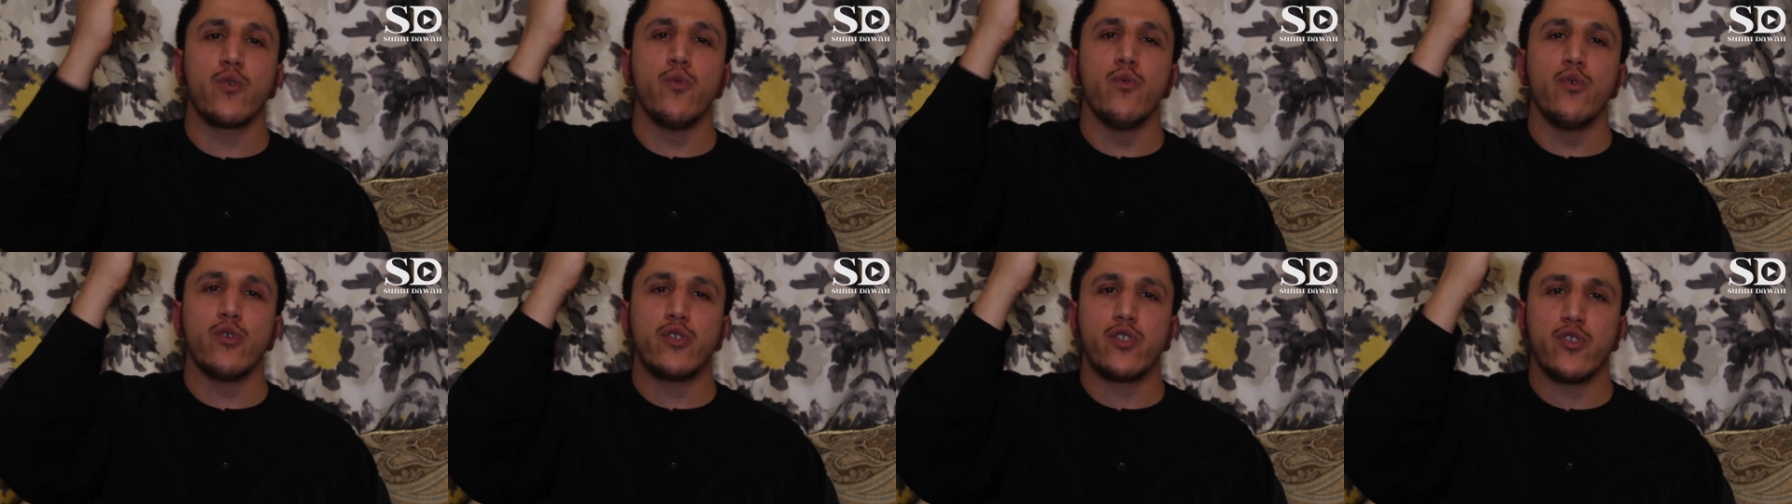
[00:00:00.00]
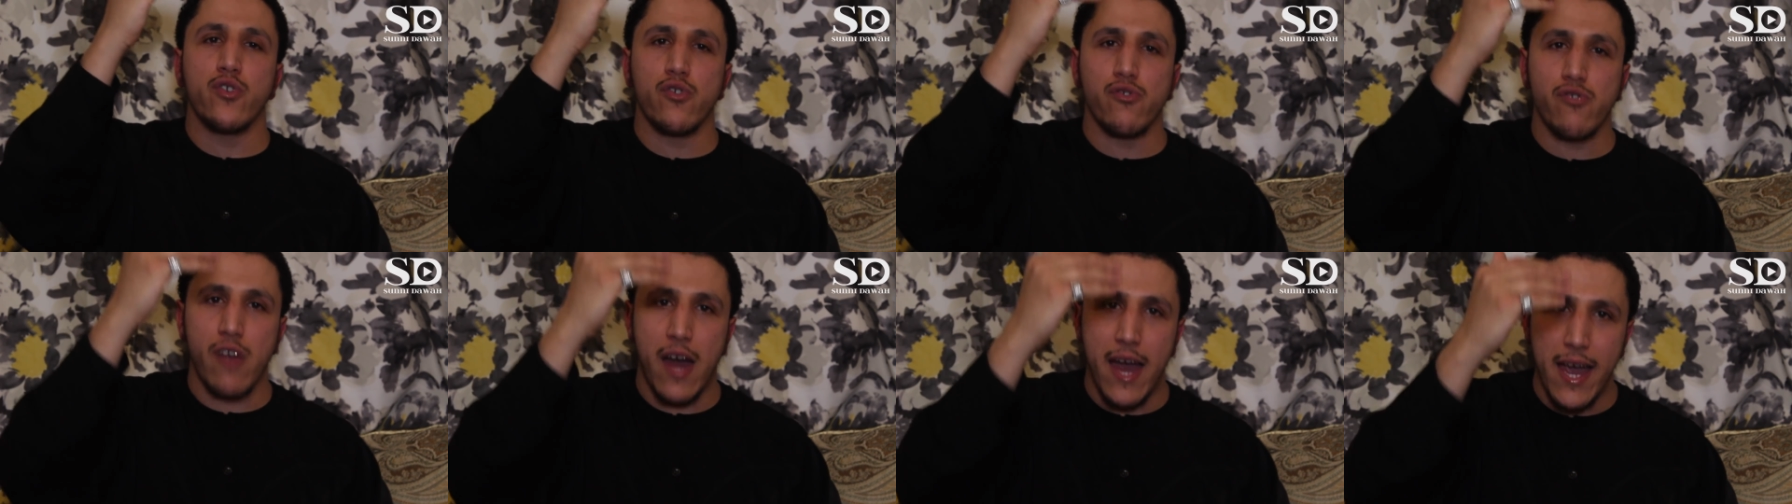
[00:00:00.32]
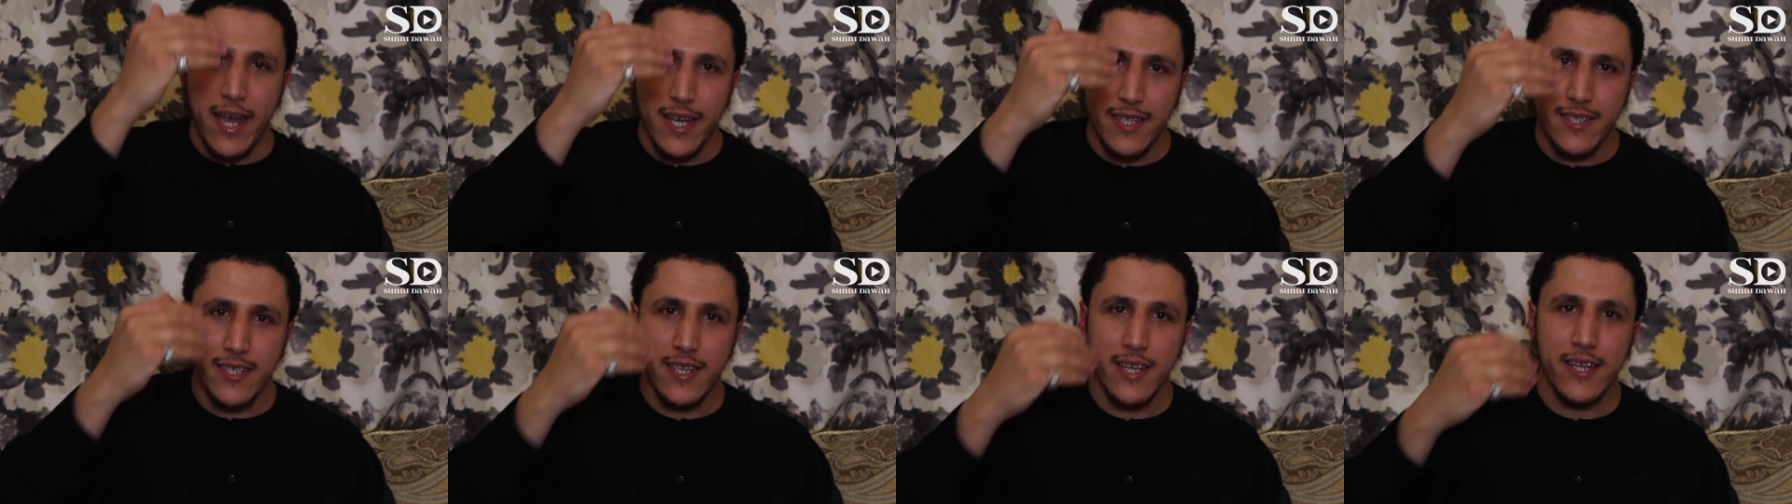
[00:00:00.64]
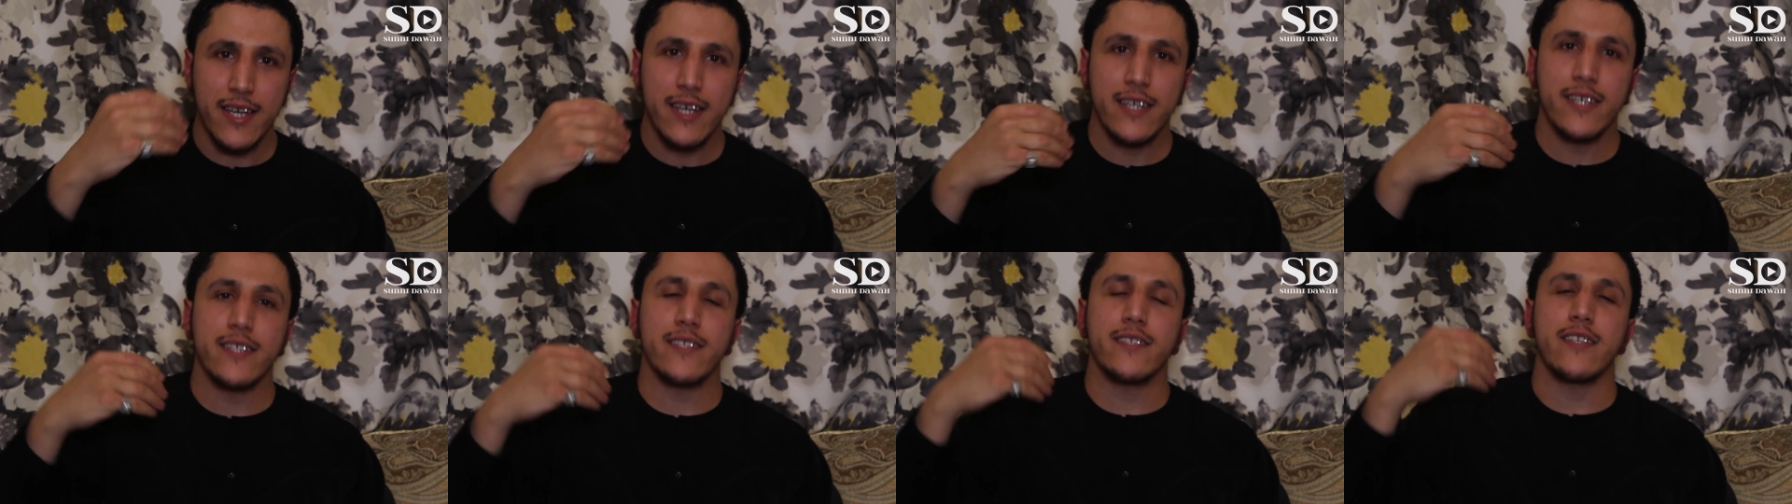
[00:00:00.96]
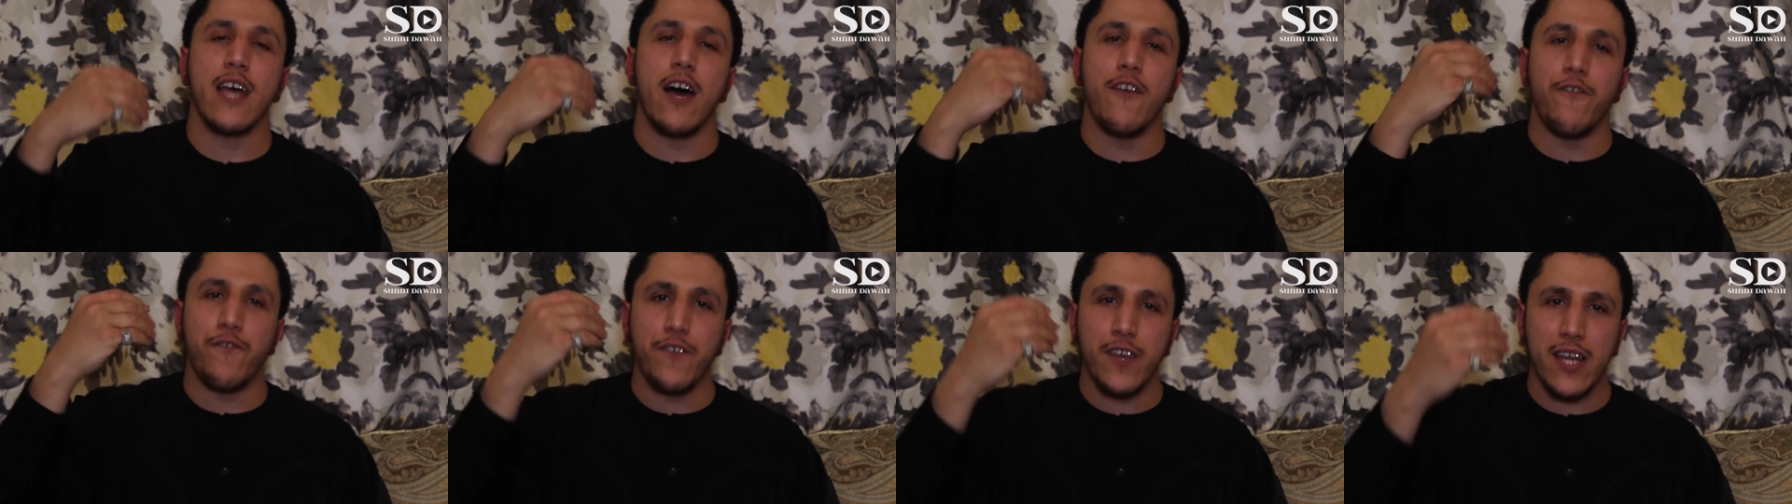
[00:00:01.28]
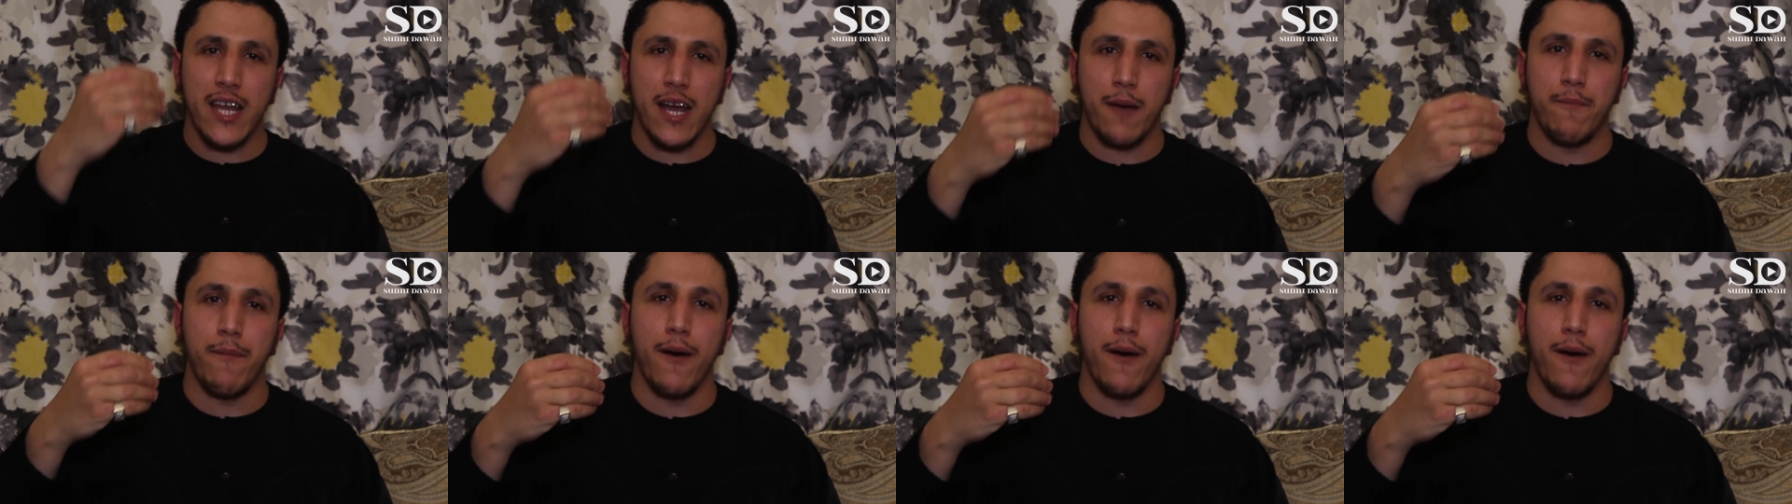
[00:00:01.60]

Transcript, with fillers: going to write something.